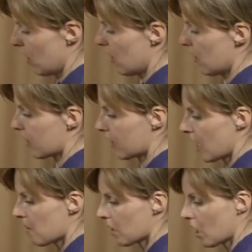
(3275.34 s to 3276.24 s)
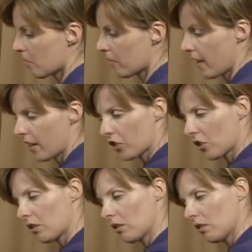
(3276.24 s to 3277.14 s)
in the same type of
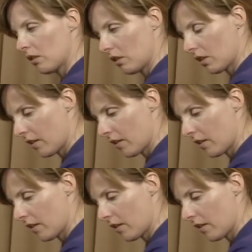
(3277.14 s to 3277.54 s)
action that